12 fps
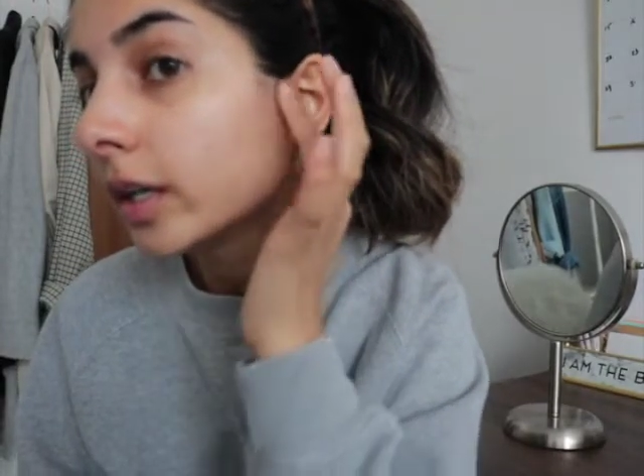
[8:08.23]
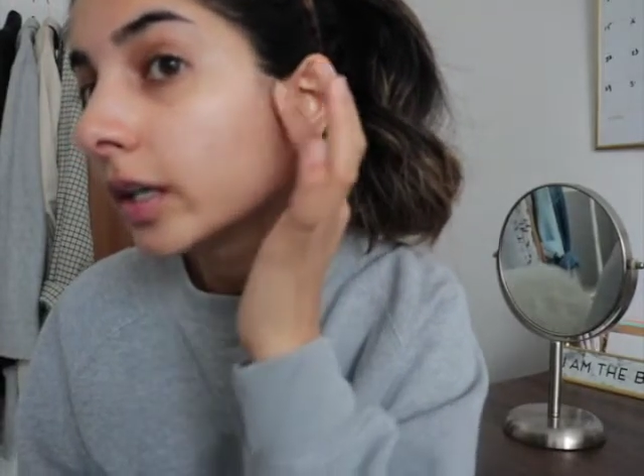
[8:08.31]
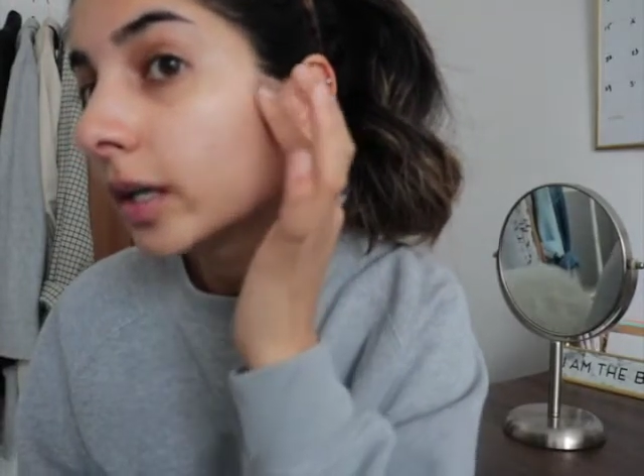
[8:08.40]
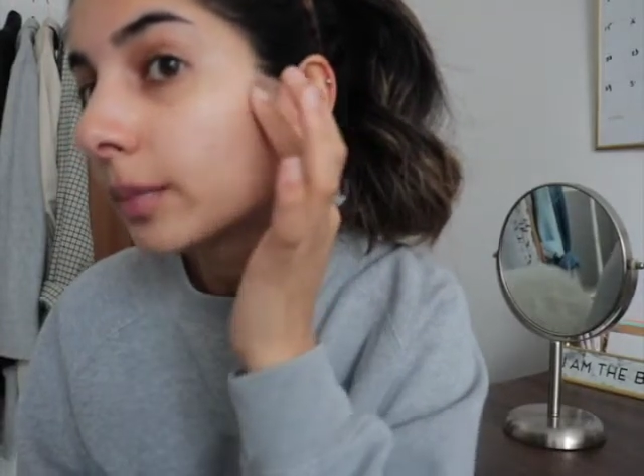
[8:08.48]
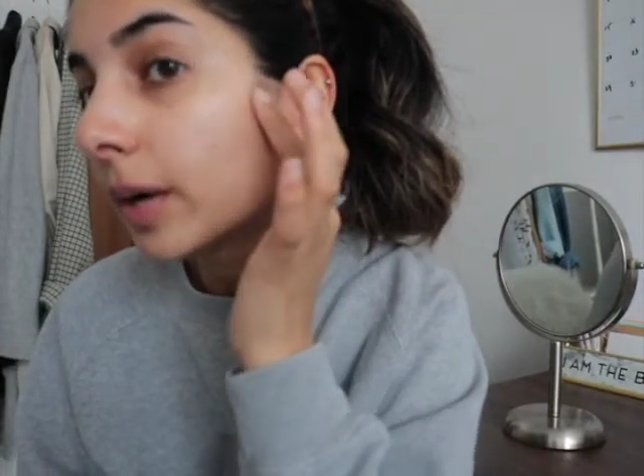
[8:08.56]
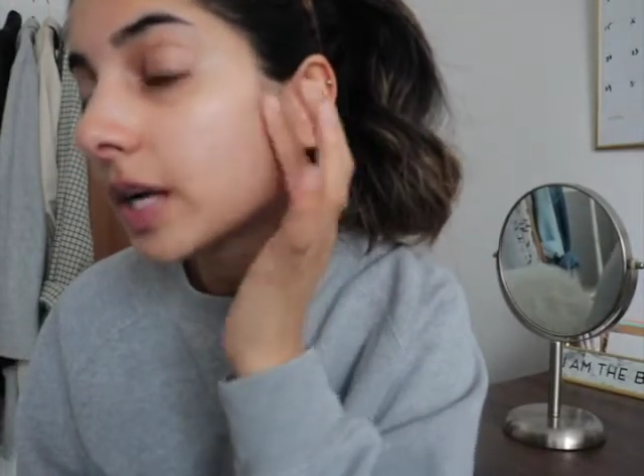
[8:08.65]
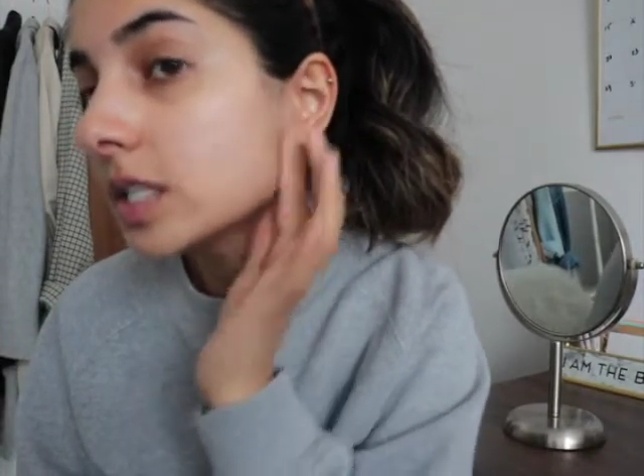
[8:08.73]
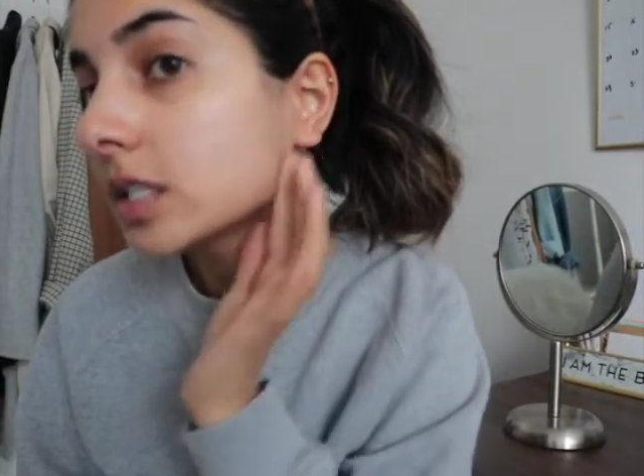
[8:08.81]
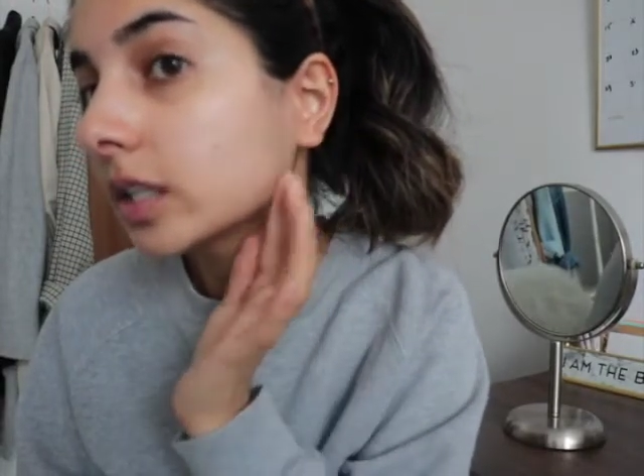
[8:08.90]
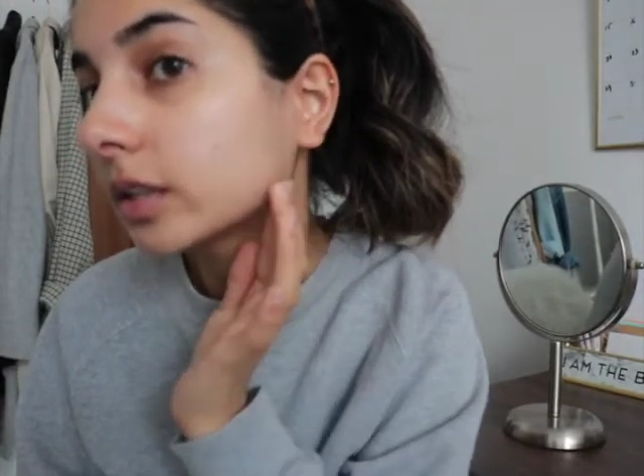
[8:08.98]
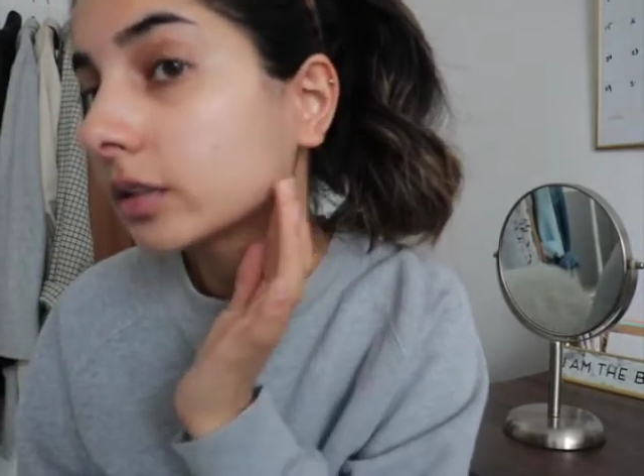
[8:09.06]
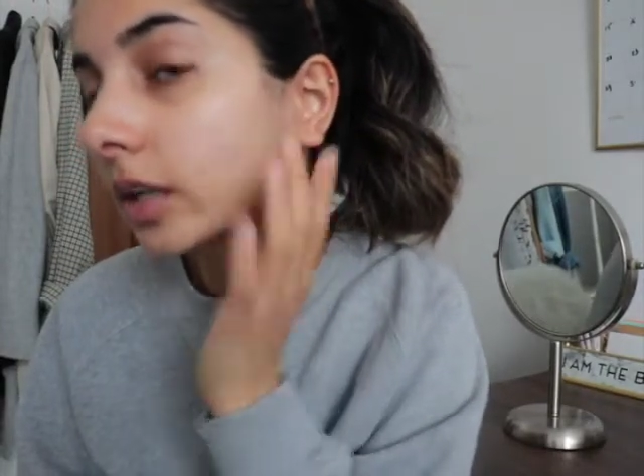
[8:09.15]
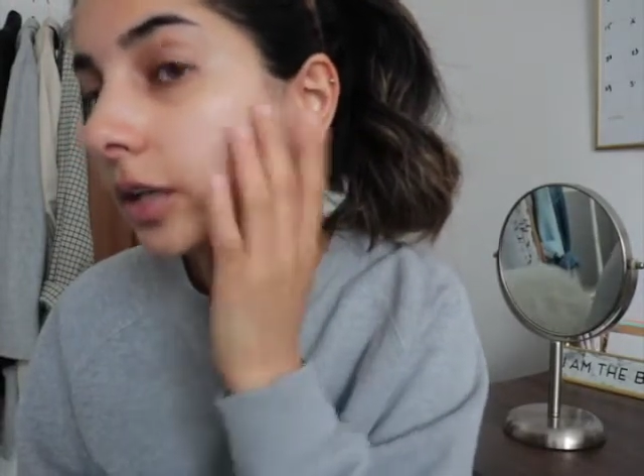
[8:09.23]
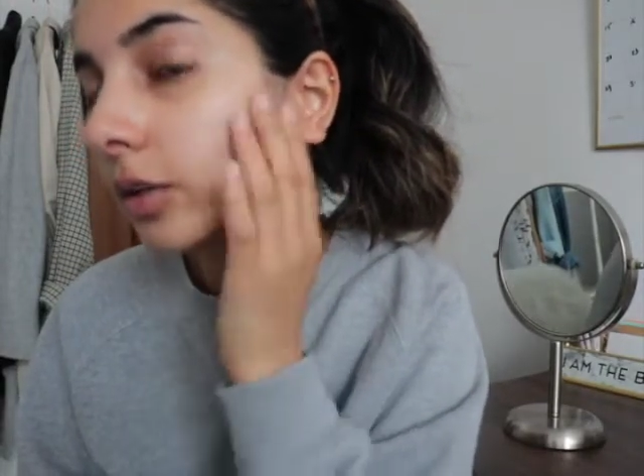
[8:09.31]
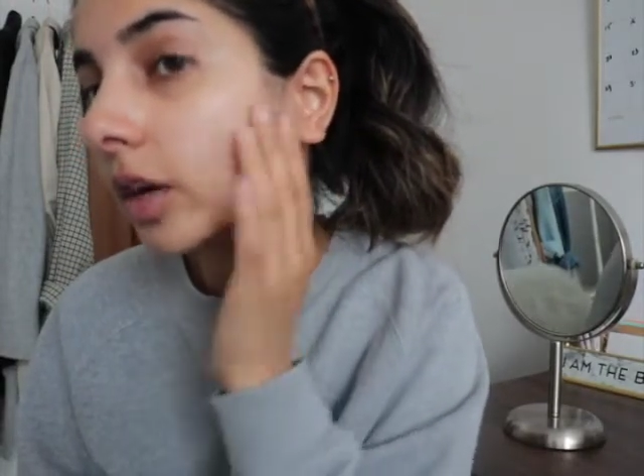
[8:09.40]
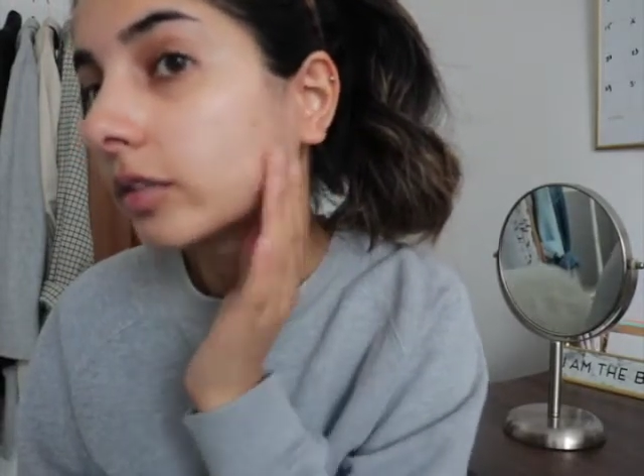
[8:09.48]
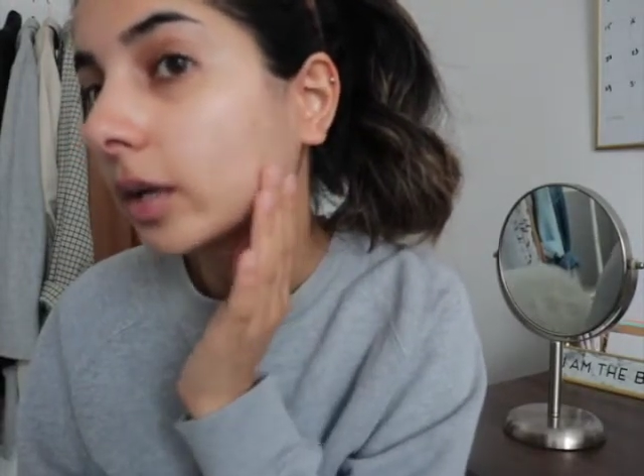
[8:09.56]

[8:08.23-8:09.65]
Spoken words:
and like mine is like I don't have